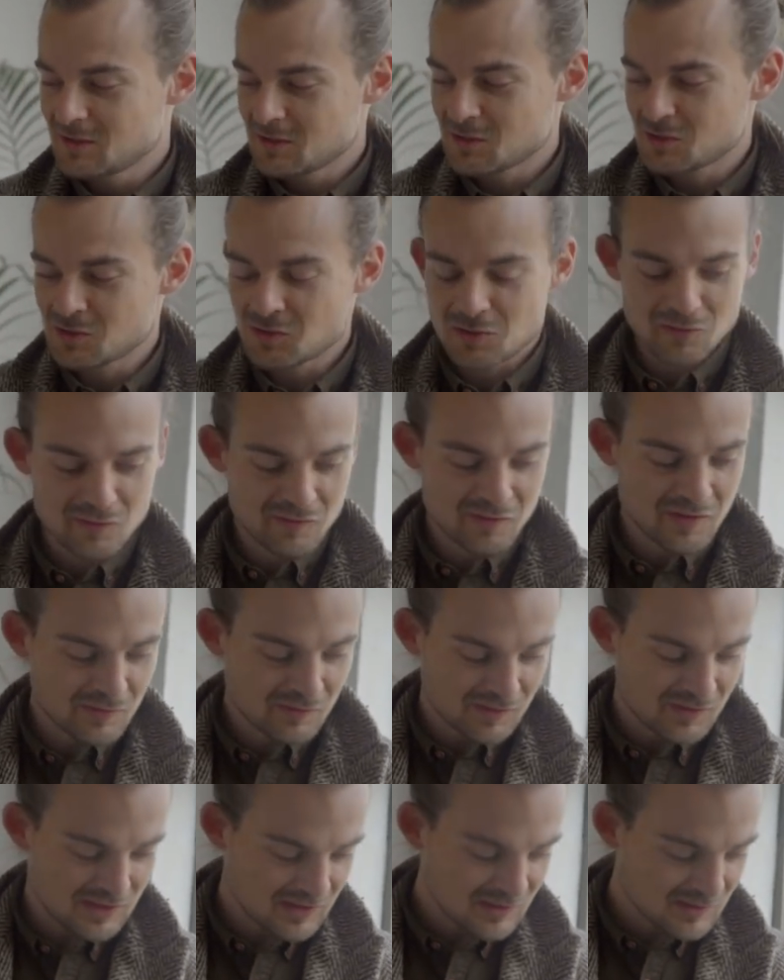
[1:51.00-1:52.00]
at
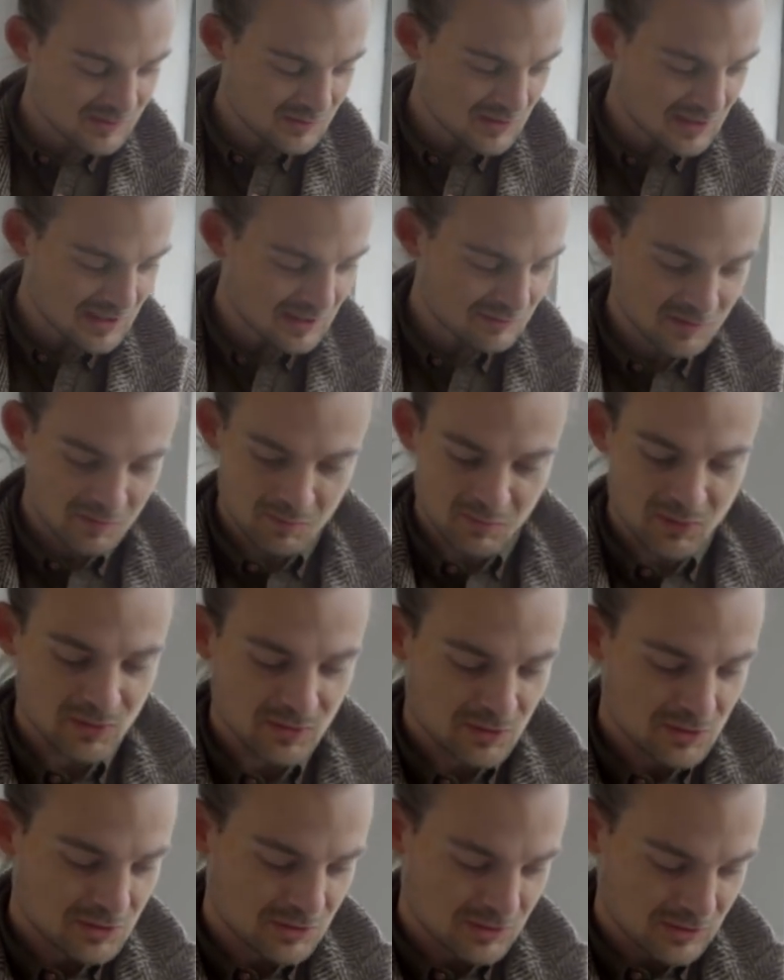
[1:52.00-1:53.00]
250, so I'll have to
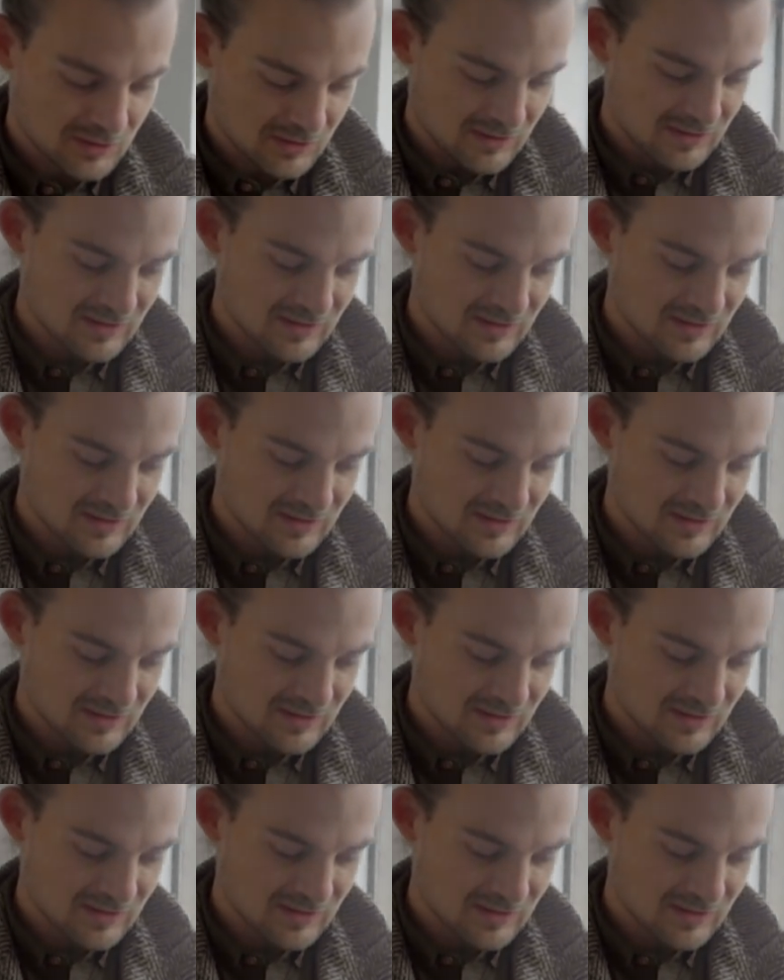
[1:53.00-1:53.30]
push